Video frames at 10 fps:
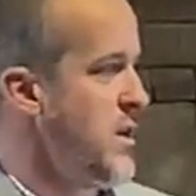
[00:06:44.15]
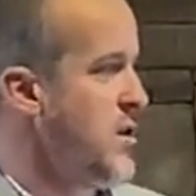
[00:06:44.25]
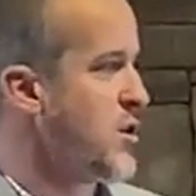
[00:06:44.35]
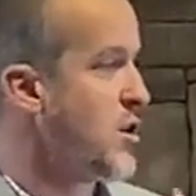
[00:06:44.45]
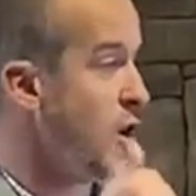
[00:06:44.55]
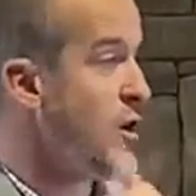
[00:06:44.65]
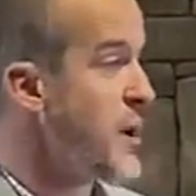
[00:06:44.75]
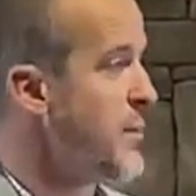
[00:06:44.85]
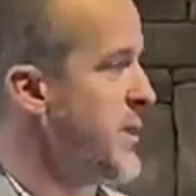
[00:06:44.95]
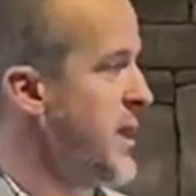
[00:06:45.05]
your
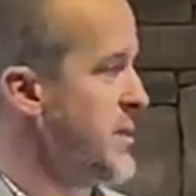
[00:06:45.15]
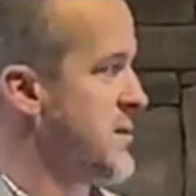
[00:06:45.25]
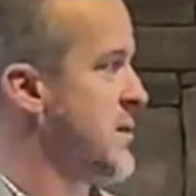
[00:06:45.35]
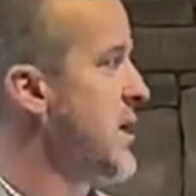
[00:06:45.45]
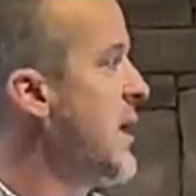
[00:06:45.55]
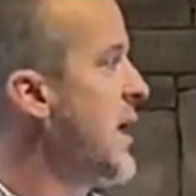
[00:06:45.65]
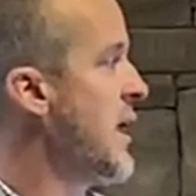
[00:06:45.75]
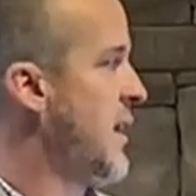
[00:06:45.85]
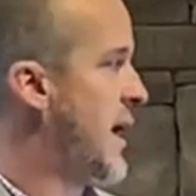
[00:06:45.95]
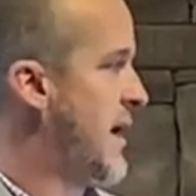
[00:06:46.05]
current place
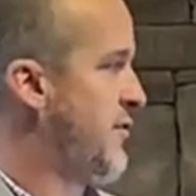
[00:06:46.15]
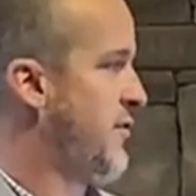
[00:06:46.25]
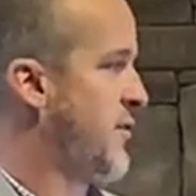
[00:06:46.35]
in life?